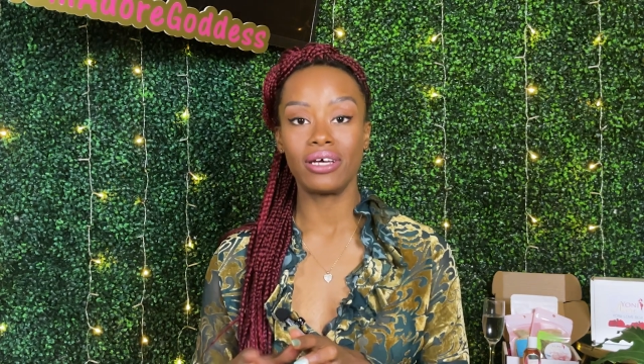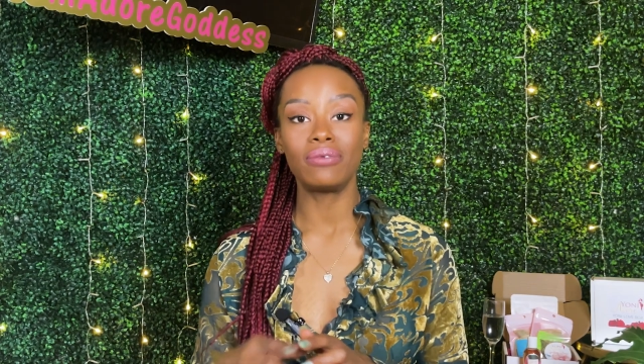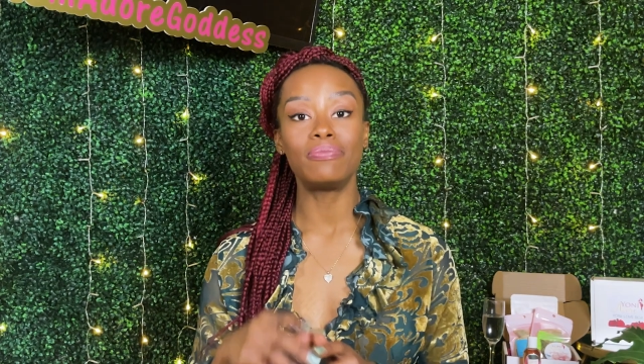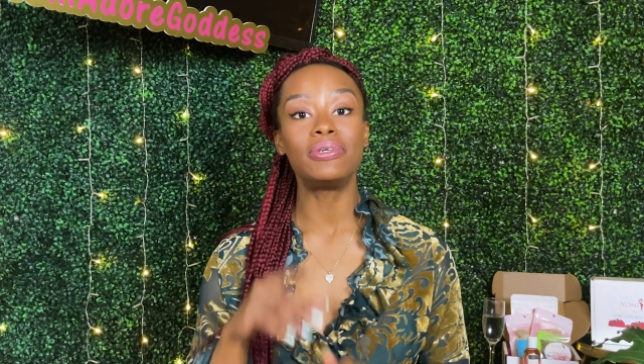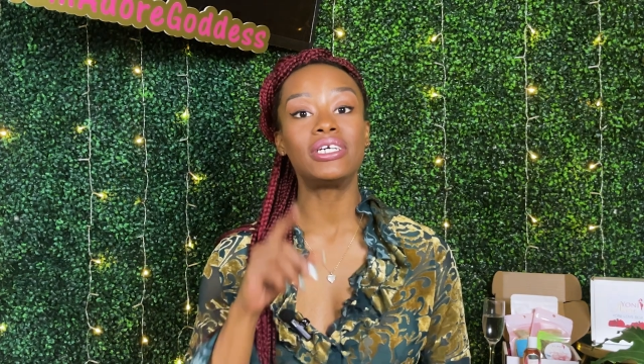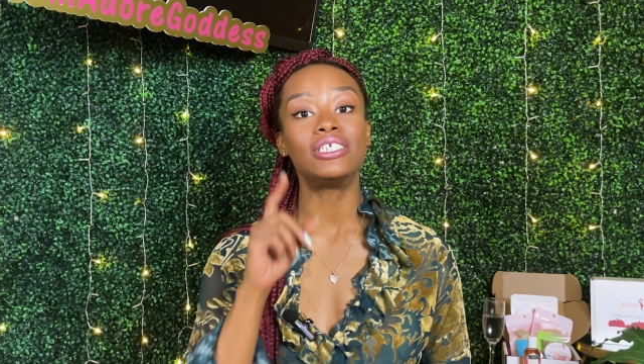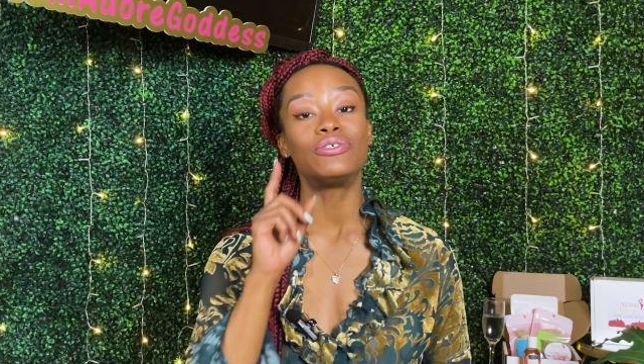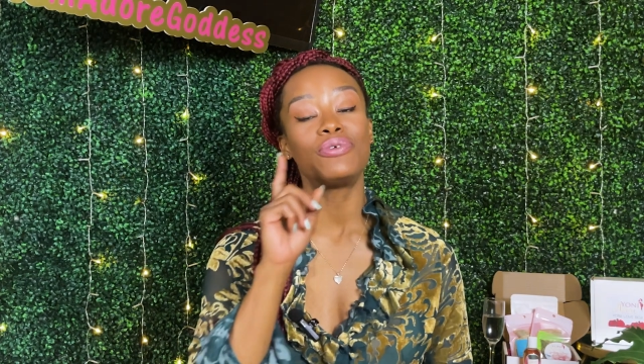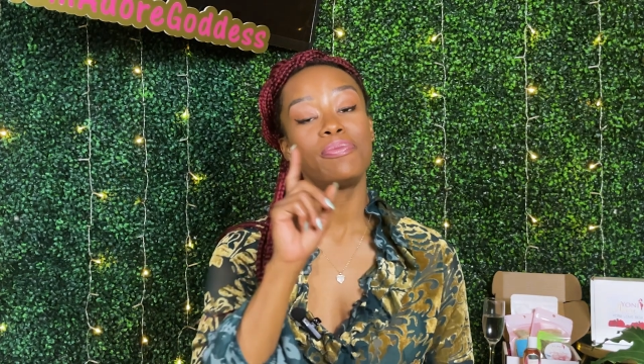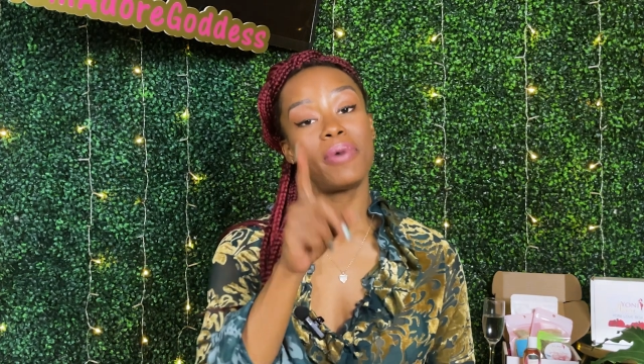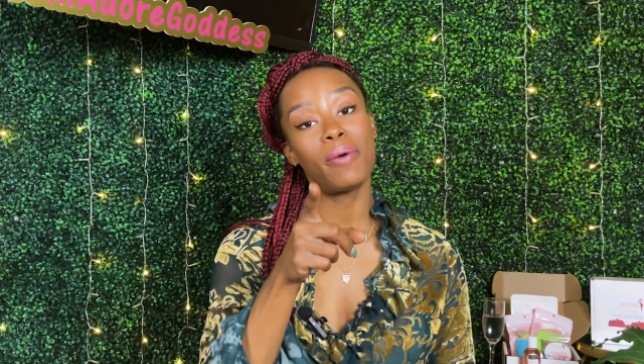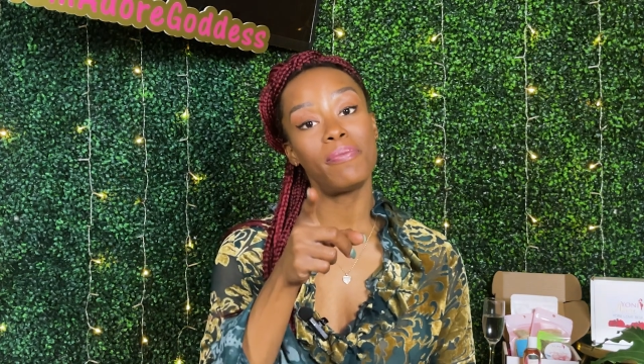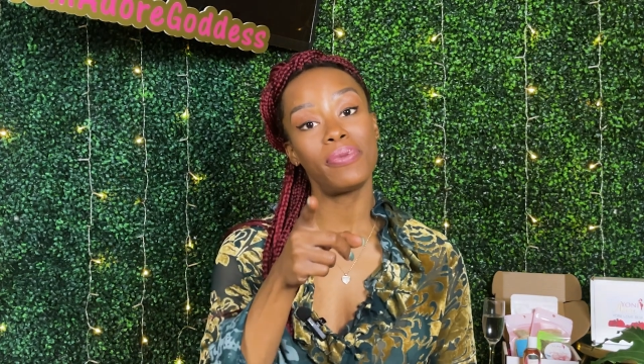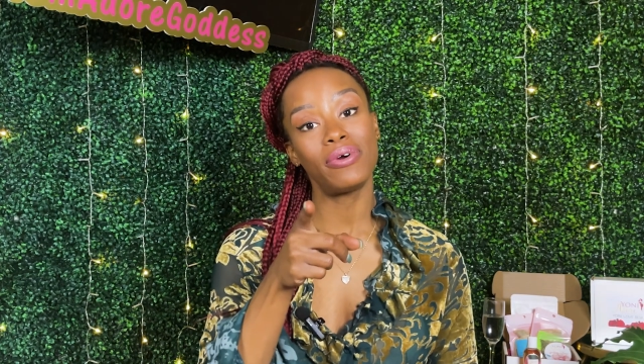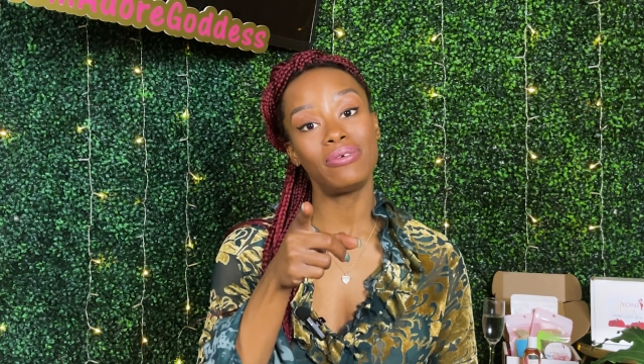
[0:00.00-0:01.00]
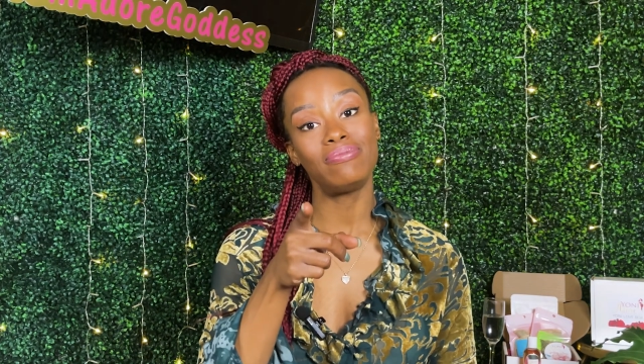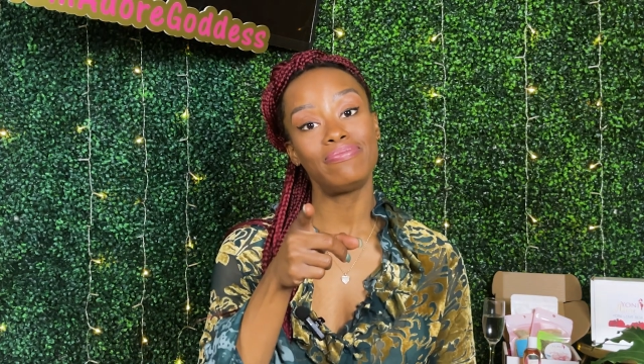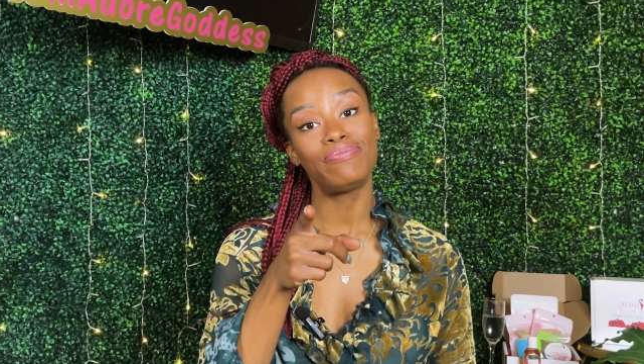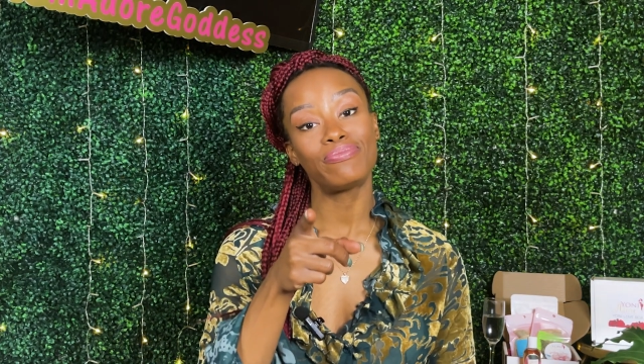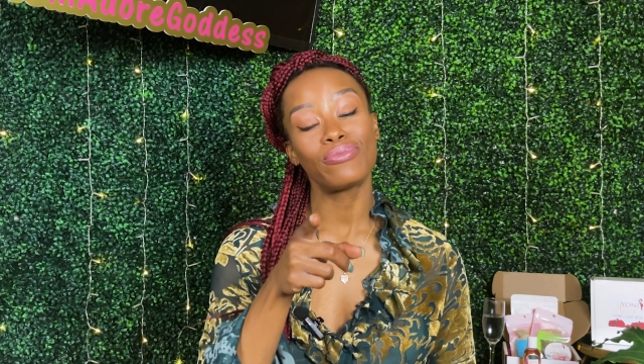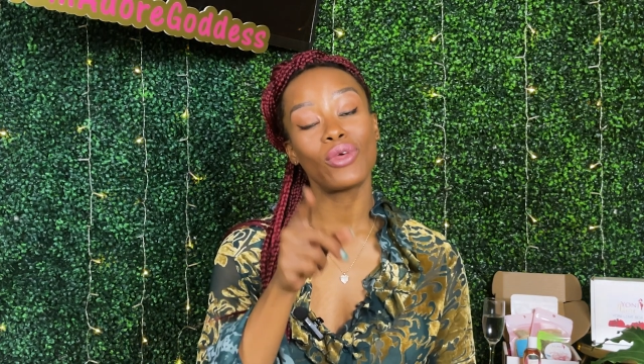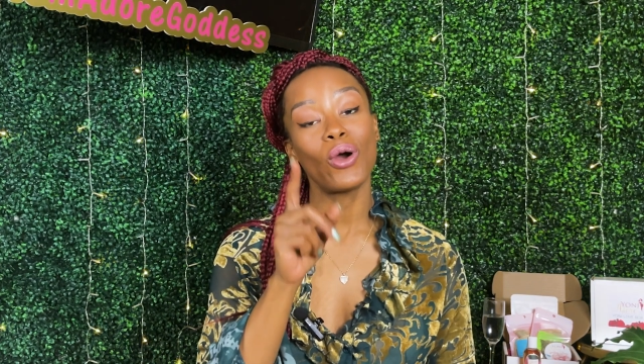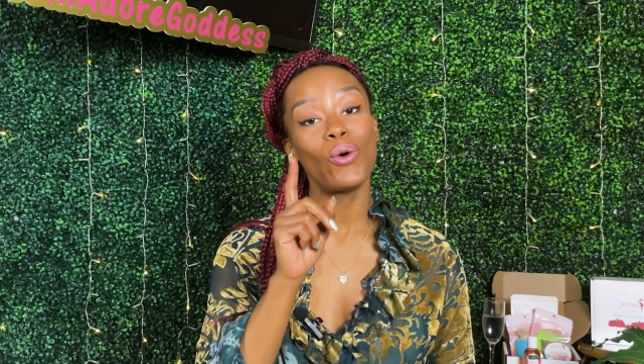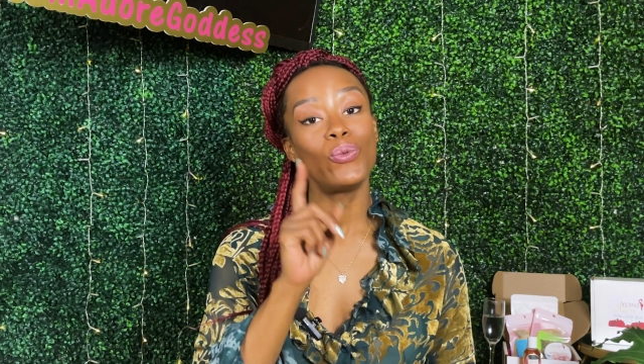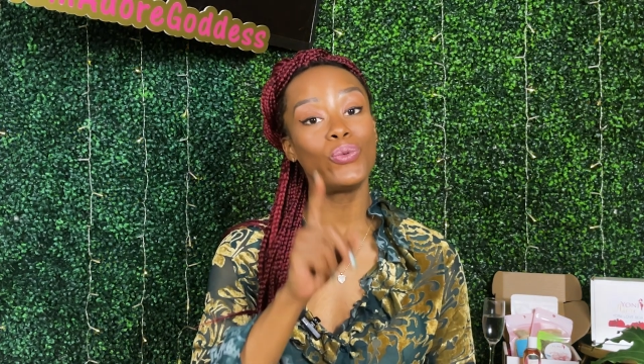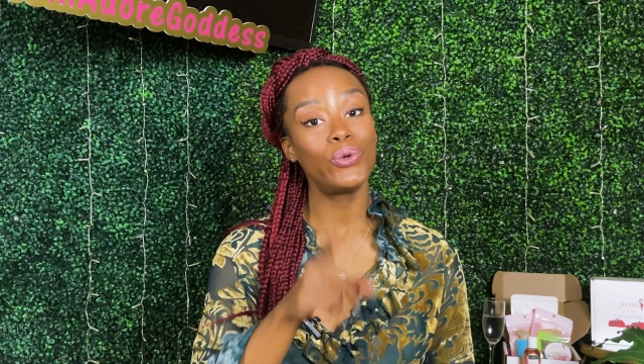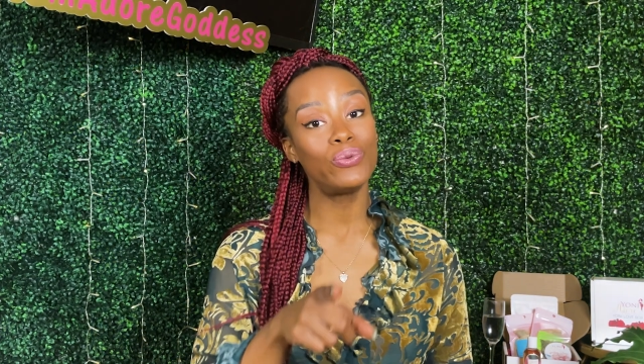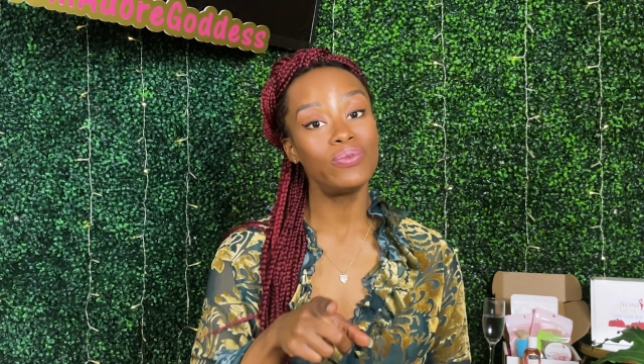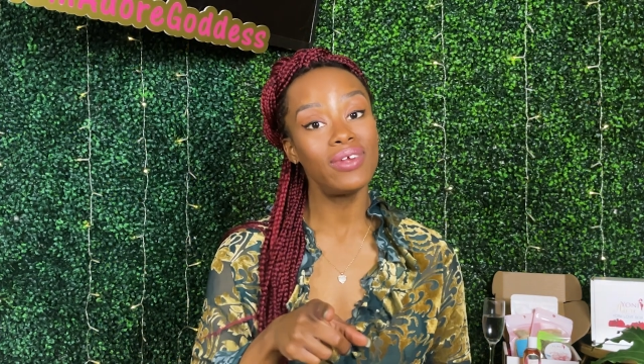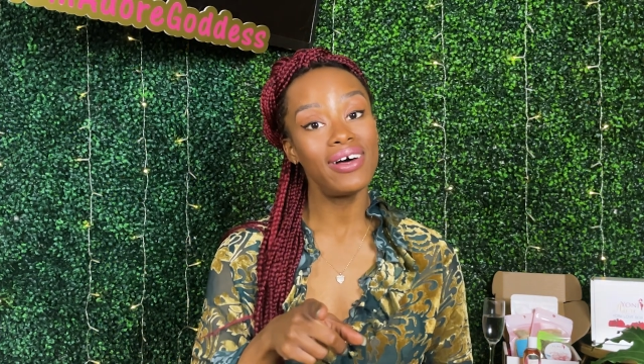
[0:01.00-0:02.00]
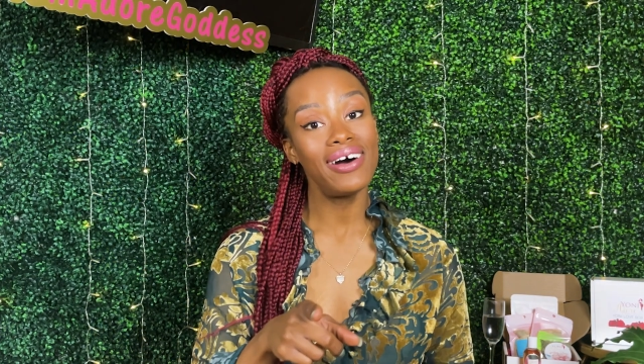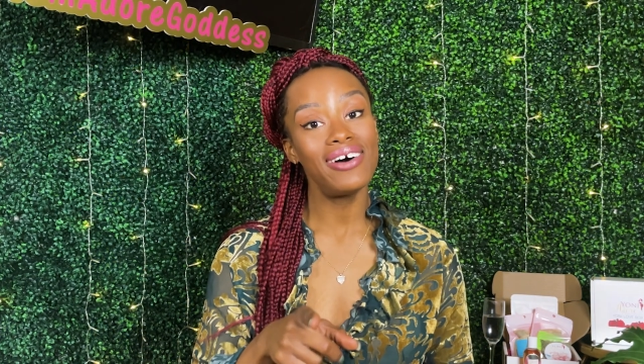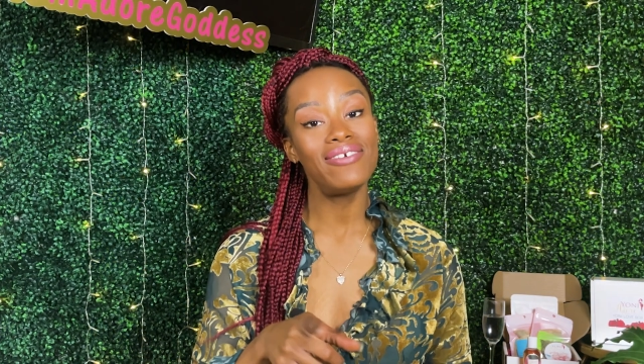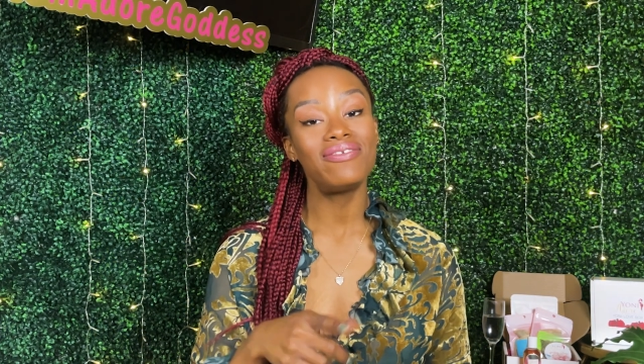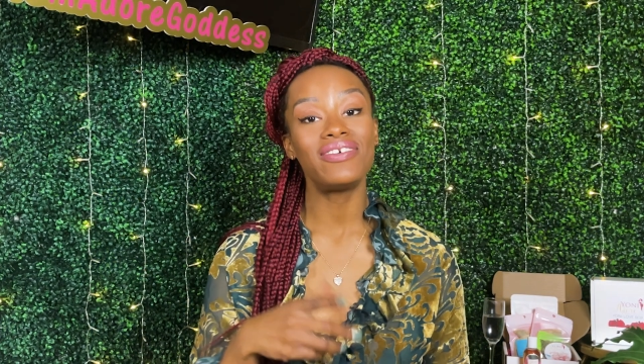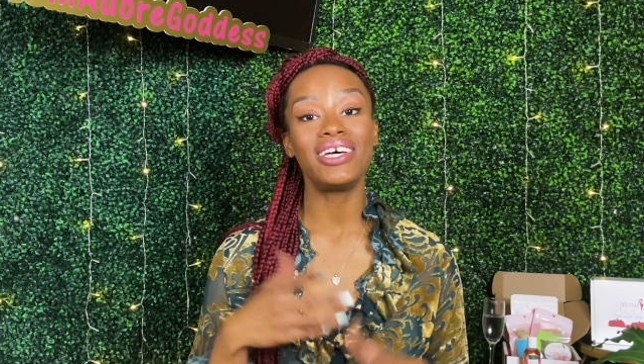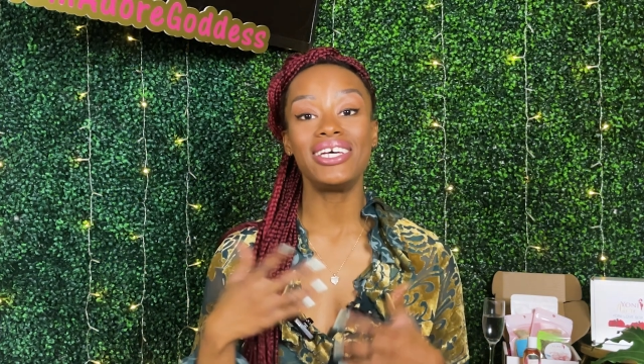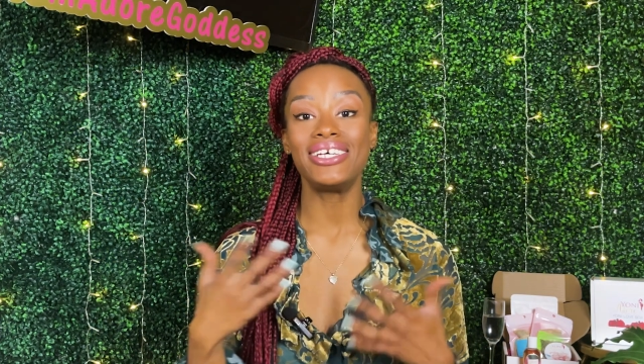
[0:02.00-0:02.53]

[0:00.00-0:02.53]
Because remember, womb love